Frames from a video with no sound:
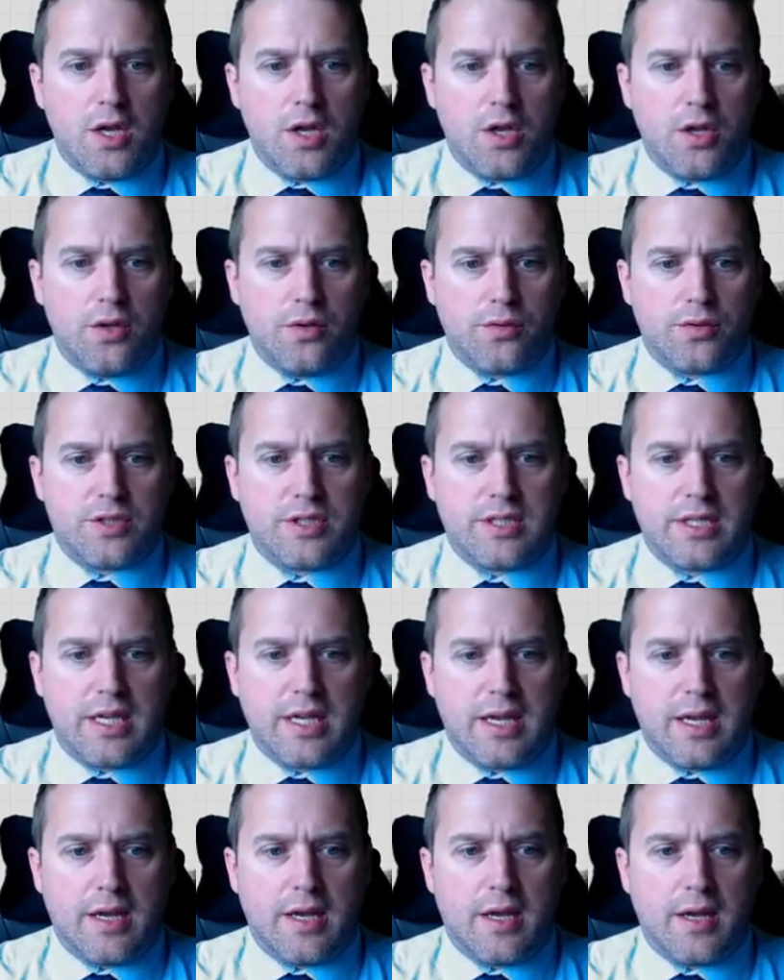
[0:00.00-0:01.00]
you'll
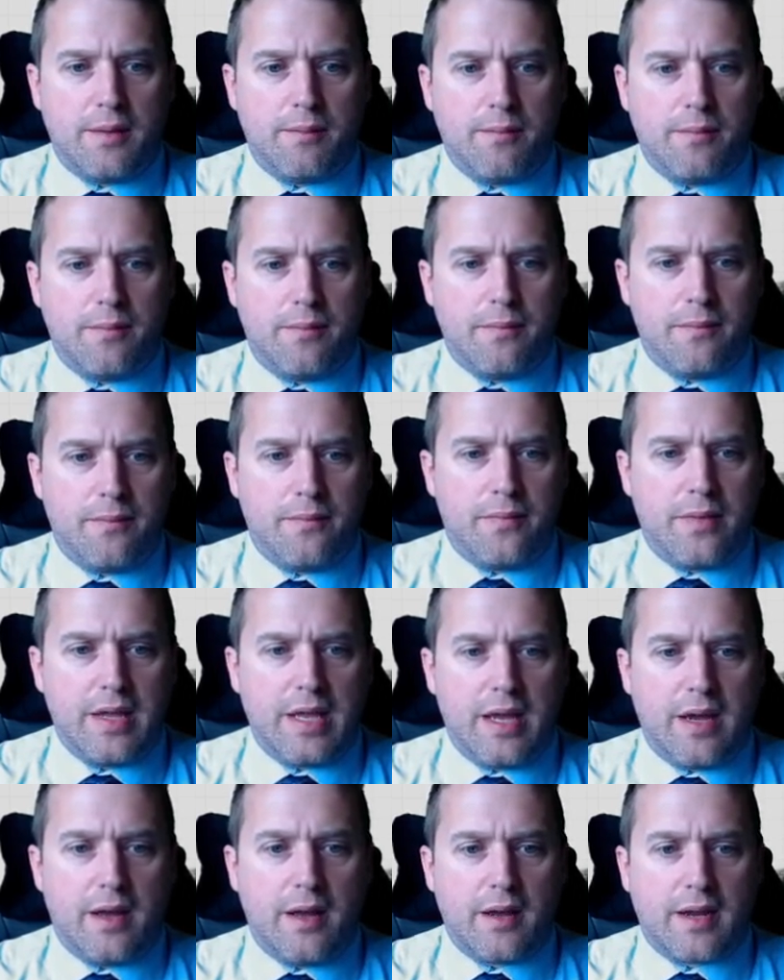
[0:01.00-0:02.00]
see
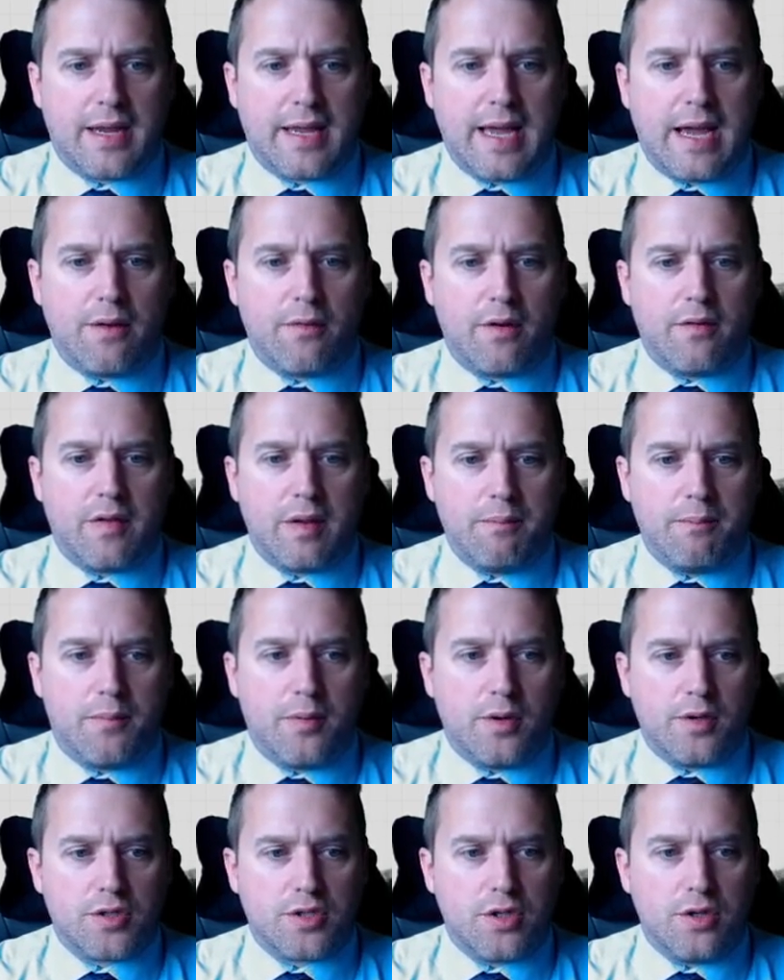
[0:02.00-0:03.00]
the count of
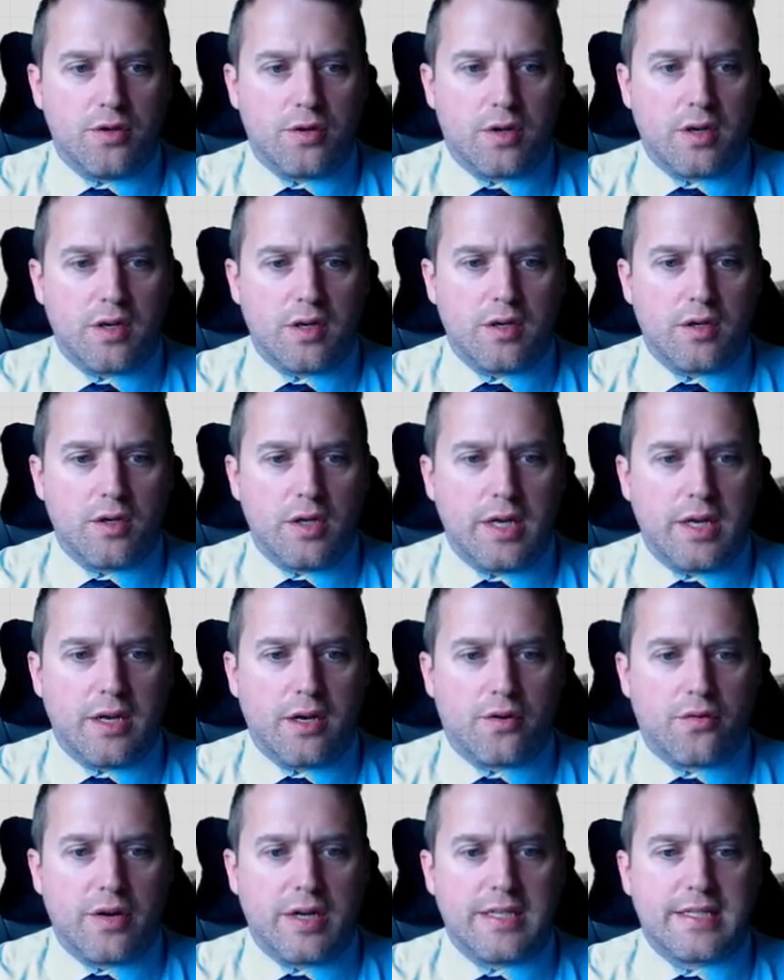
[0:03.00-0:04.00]
inputs, and you can
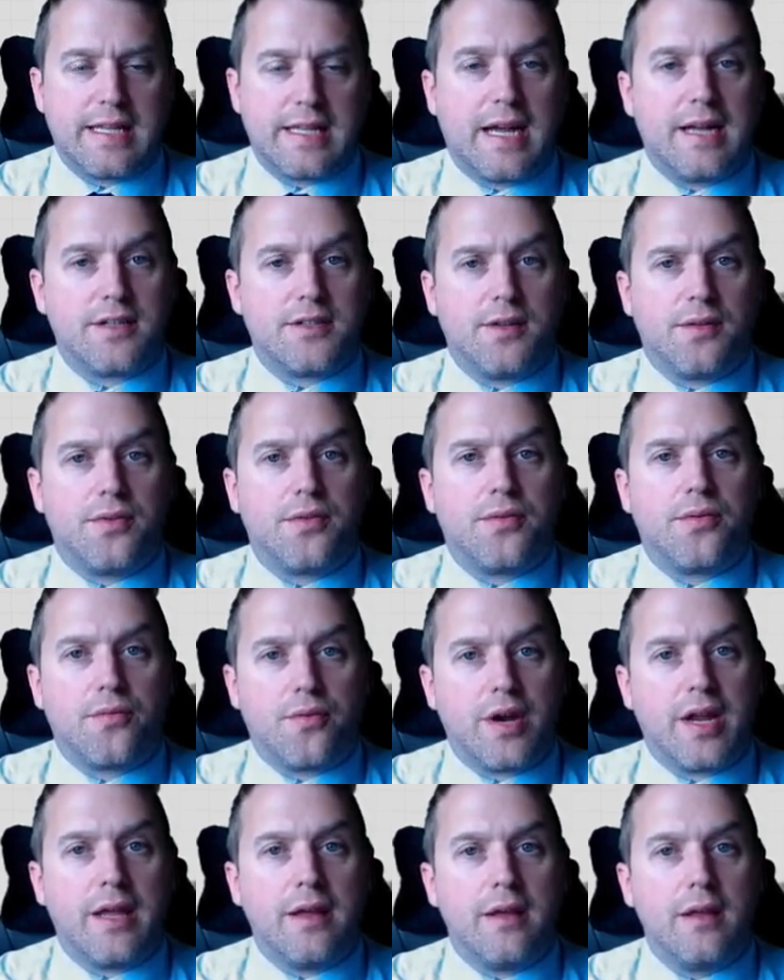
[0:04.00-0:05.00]
increase that to
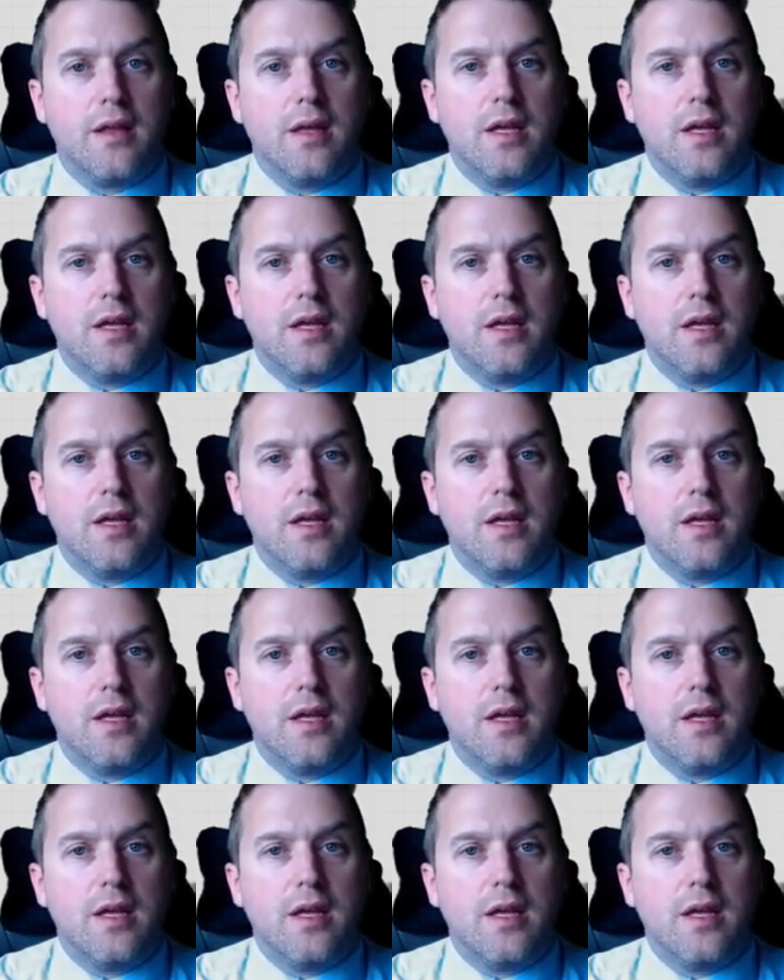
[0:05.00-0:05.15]
3.